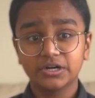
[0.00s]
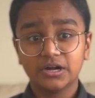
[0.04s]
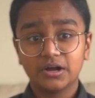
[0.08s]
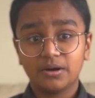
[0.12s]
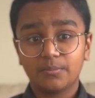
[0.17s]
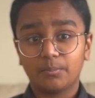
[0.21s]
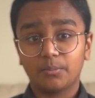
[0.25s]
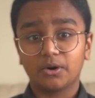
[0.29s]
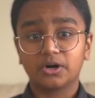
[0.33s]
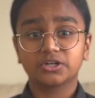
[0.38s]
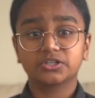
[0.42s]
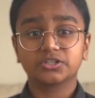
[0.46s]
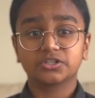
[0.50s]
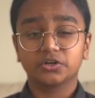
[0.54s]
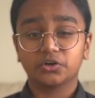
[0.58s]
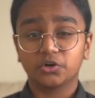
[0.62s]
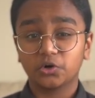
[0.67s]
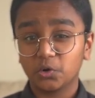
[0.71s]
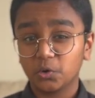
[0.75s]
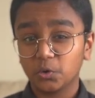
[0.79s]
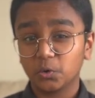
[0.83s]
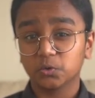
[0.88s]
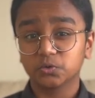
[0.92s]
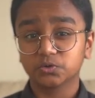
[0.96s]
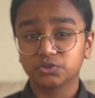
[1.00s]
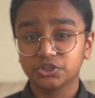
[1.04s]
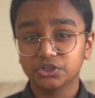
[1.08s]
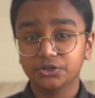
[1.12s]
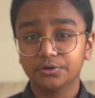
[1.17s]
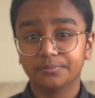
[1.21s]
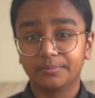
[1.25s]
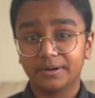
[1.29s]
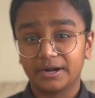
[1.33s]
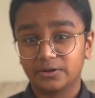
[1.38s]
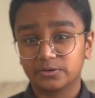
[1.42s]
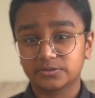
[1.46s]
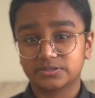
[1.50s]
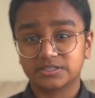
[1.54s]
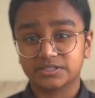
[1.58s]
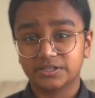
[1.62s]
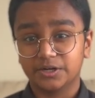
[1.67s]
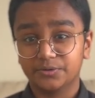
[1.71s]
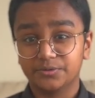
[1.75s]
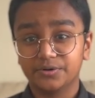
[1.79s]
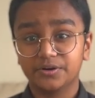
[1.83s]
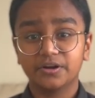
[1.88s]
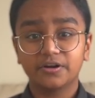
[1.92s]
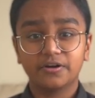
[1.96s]
marked a whole new
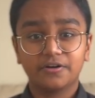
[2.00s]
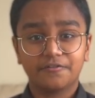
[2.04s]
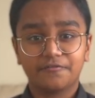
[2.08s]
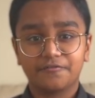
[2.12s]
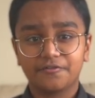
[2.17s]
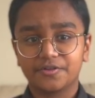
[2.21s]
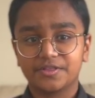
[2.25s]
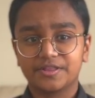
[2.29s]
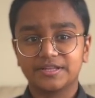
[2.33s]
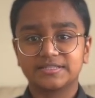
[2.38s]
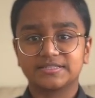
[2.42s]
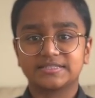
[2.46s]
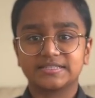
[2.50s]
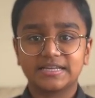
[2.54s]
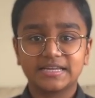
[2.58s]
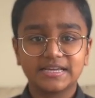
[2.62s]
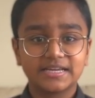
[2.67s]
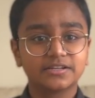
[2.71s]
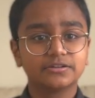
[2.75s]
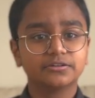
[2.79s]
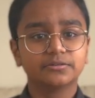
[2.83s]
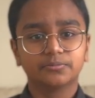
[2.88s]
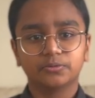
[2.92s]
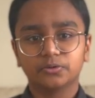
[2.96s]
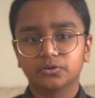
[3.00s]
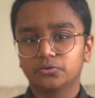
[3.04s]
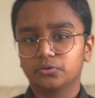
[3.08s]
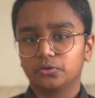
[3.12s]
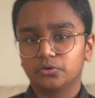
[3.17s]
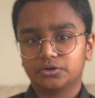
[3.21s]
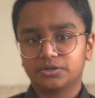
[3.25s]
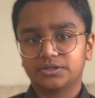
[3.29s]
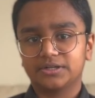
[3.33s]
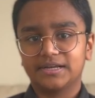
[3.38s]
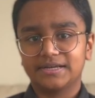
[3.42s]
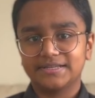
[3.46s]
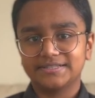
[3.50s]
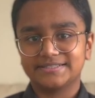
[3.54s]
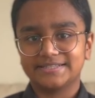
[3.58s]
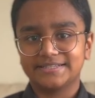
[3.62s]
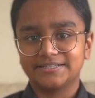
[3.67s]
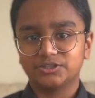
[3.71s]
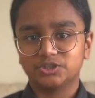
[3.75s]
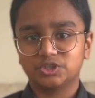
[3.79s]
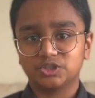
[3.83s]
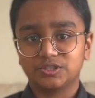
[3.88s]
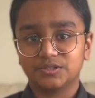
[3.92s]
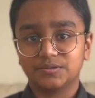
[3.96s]
milestone for this ignoble
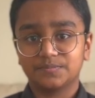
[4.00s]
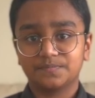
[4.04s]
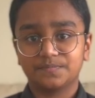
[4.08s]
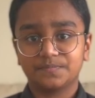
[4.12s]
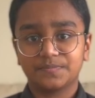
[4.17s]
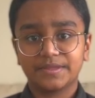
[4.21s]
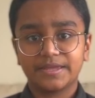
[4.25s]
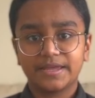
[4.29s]
organization.